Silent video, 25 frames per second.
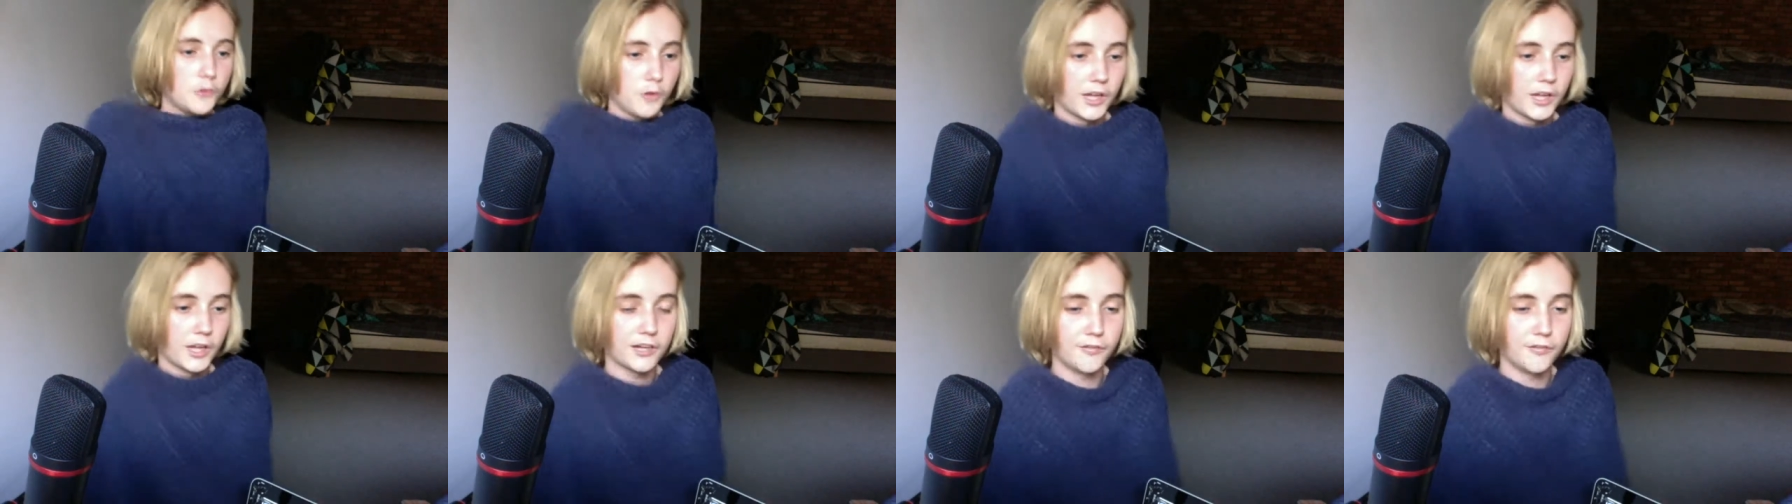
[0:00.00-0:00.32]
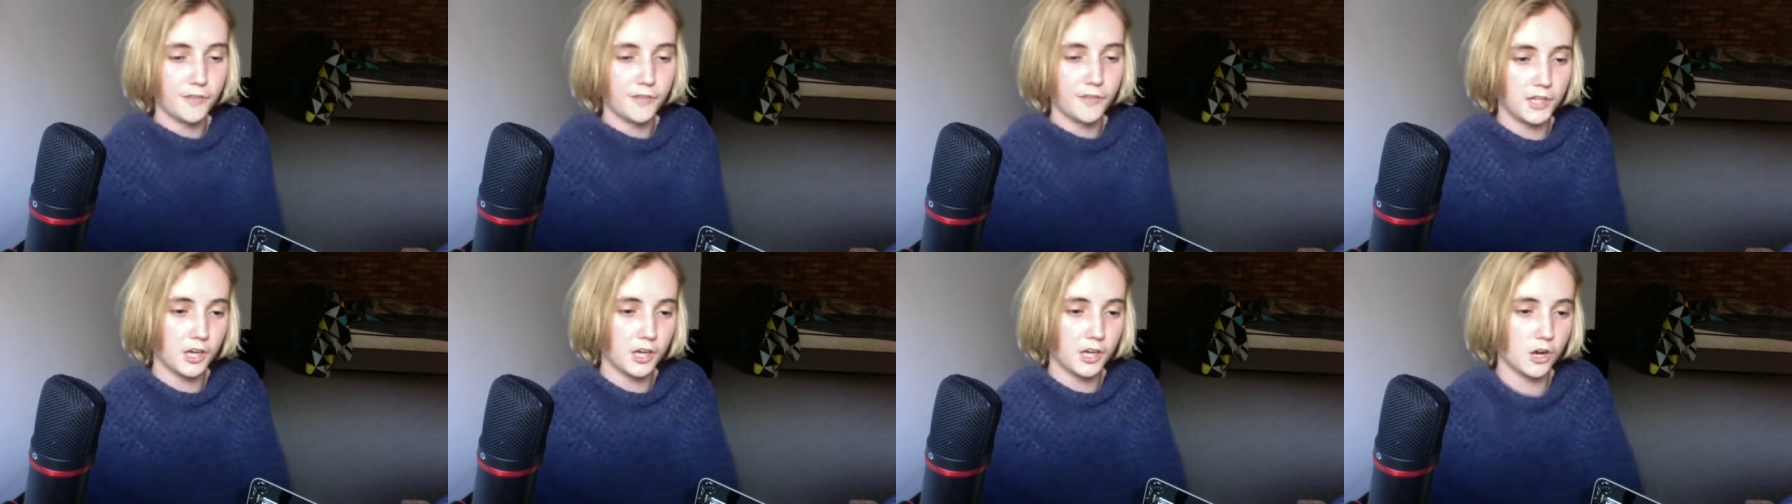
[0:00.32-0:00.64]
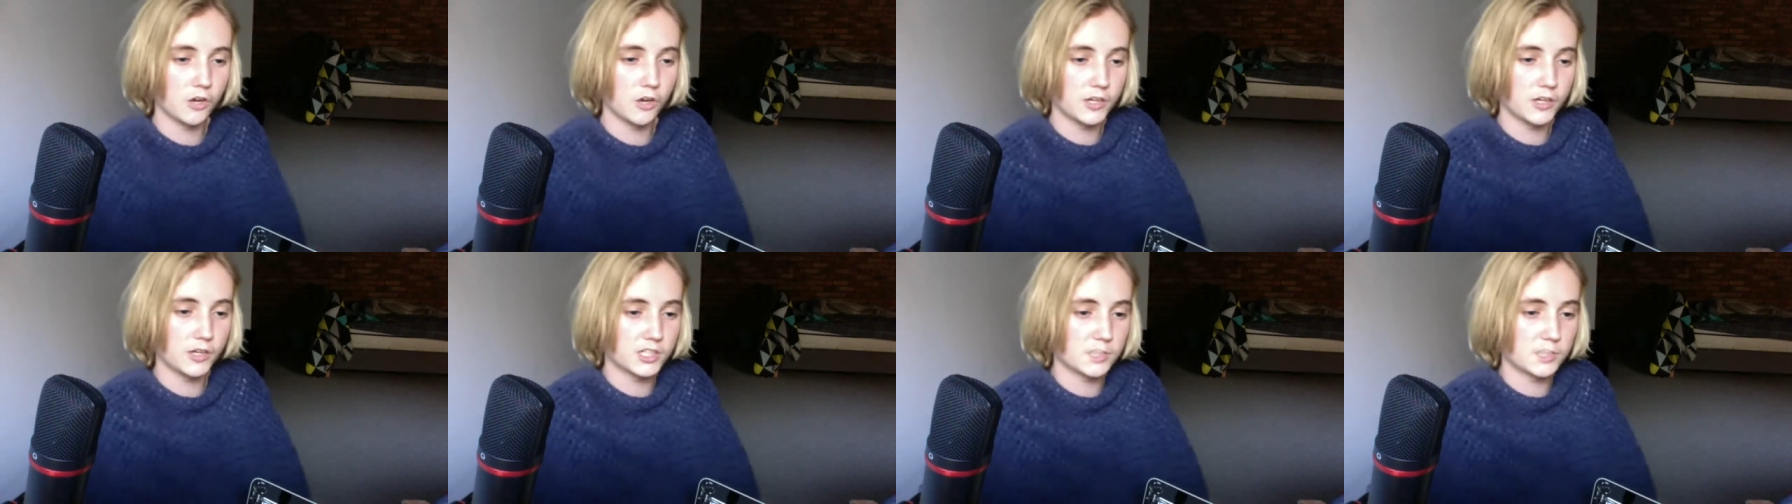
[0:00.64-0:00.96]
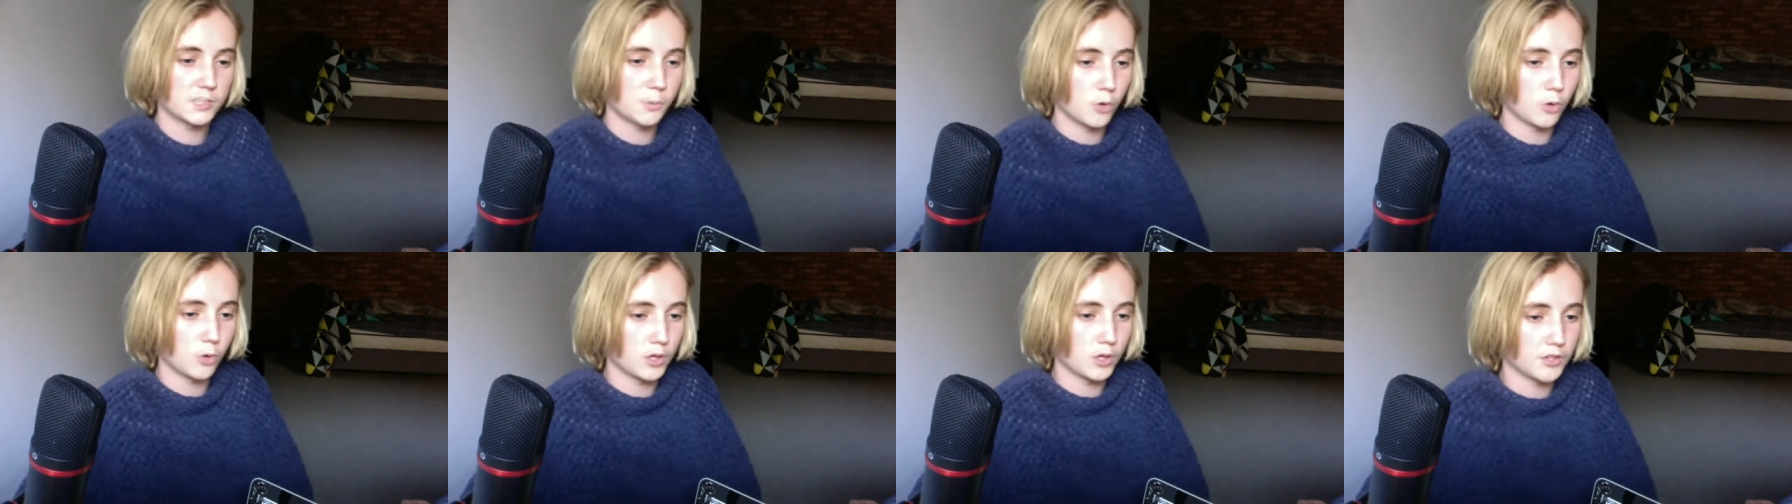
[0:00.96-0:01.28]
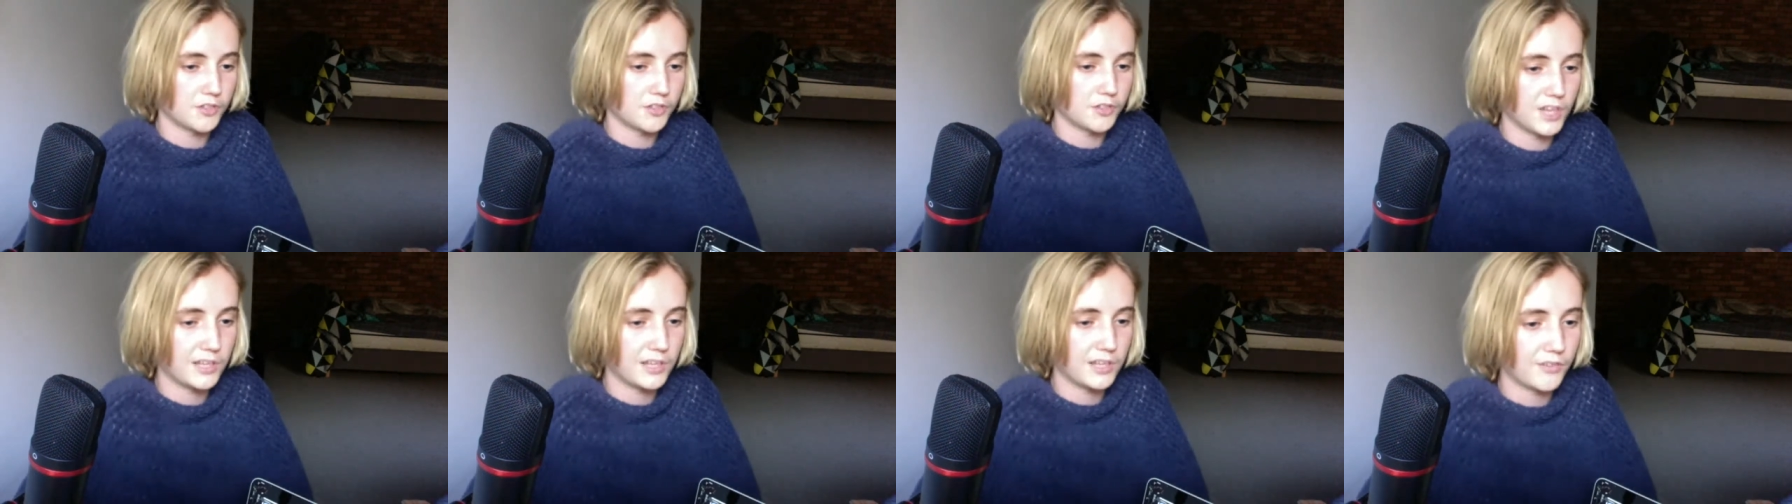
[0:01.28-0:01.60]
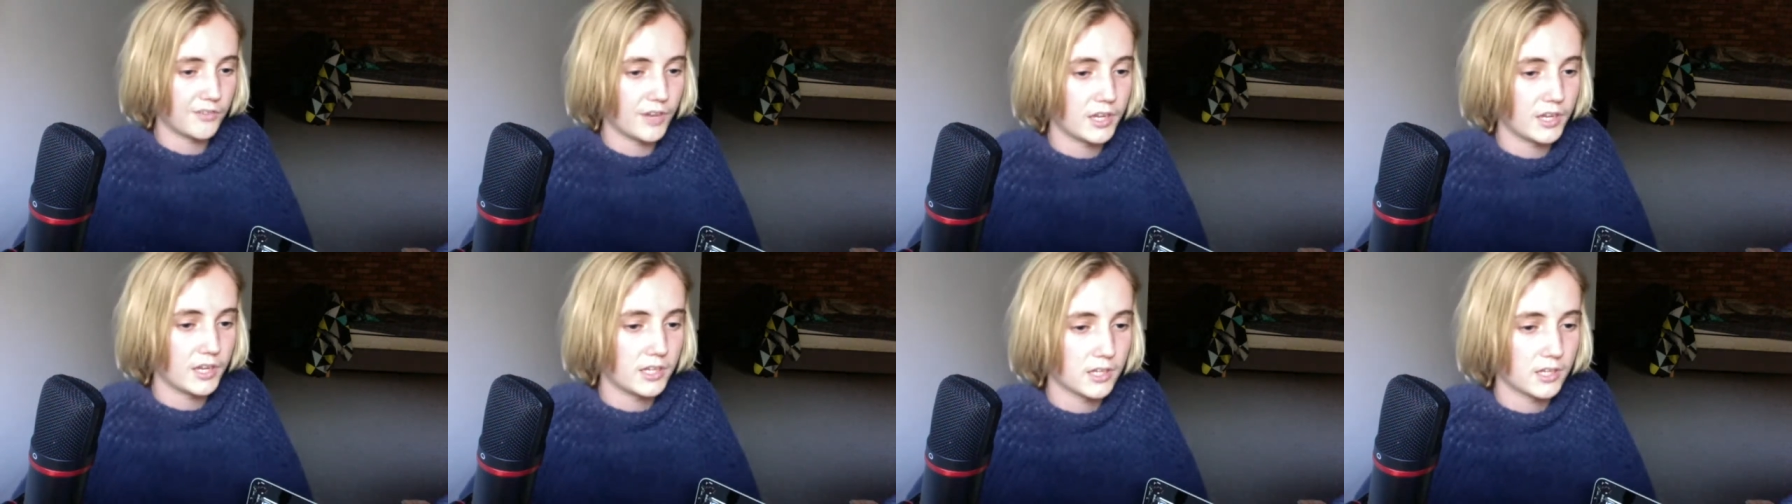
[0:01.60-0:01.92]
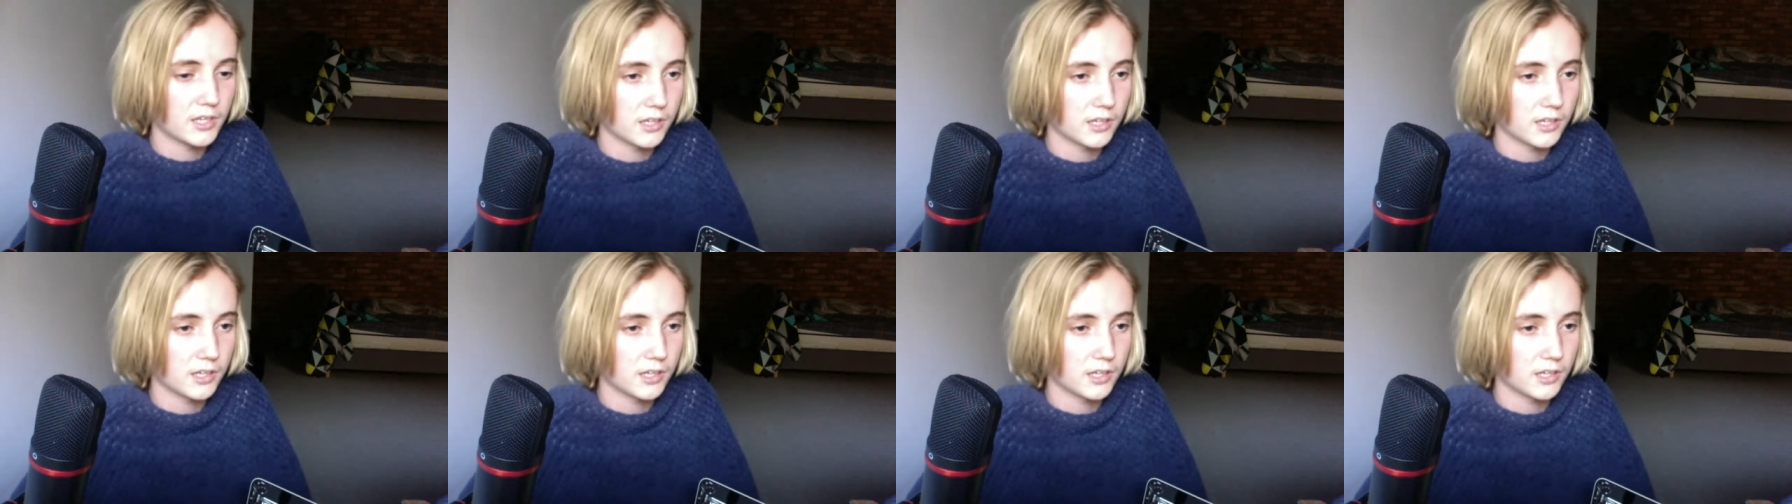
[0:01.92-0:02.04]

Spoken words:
a video exploring the TV